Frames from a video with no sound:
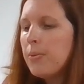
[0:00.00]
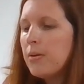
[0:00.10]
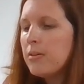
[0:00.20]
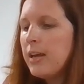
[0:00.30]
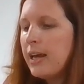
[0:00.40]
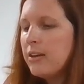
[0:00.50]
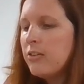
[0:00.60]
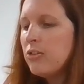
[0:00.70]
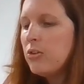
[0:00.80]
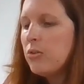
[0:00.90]

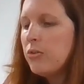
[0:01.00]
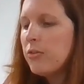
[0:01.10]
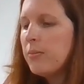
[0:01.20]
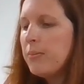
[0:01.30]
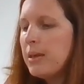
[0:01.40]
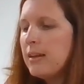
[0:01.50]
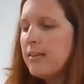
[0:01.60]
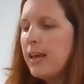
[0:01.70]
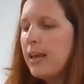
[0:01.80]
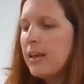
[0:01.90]
Protects you from
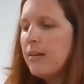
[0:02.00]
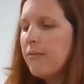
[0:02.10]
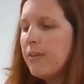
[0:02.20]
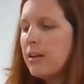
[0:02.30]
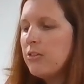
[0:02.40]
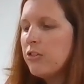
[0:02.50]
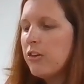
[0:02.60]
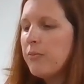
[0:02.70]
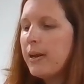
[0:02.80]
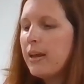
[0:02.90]
being taken advantage
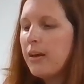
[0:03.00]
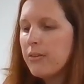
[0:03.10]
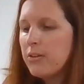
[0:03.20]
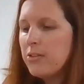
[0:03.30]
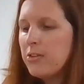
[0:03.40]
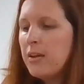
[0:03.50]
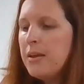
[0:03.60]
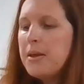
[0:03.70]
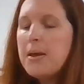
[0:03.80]
of by others.